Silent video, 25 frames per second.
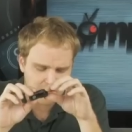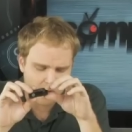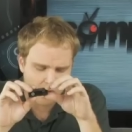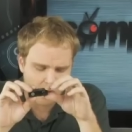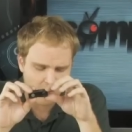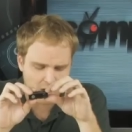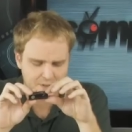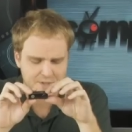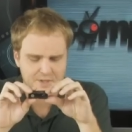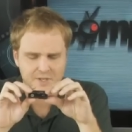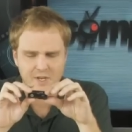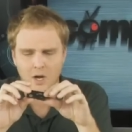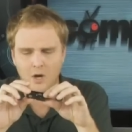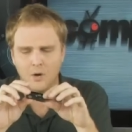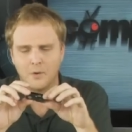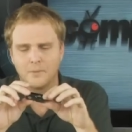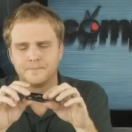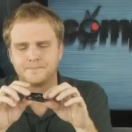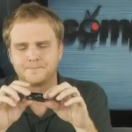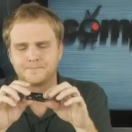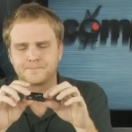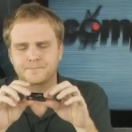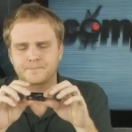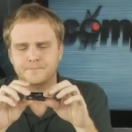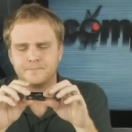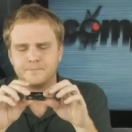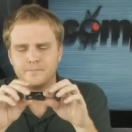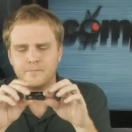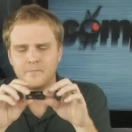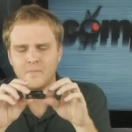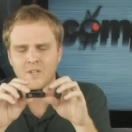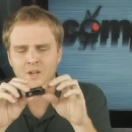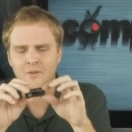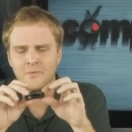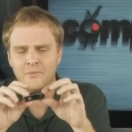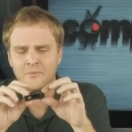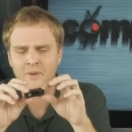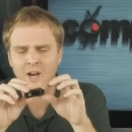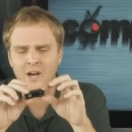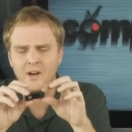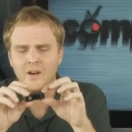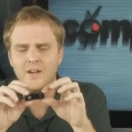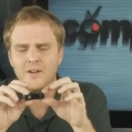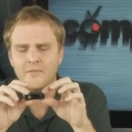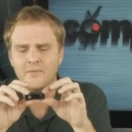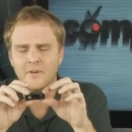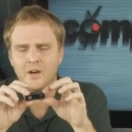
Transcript: also very,